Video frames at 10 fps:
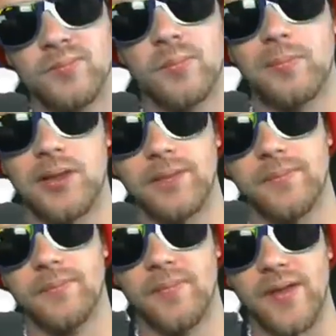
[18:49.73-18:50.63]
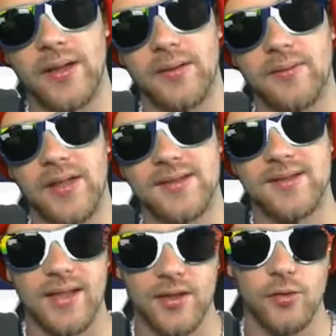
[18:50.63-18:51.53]
But they
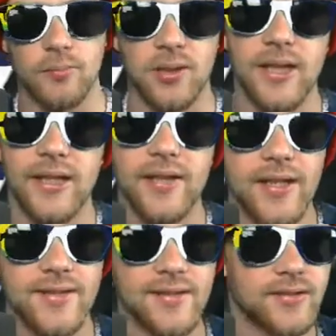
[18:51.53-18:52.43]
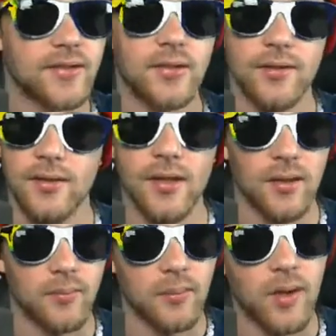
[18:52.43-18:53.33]
do play nice,
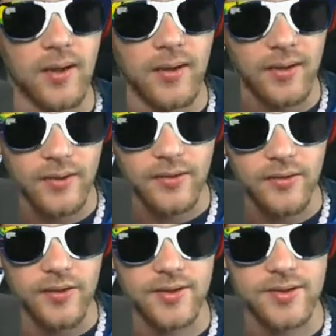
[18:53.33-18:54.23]
but you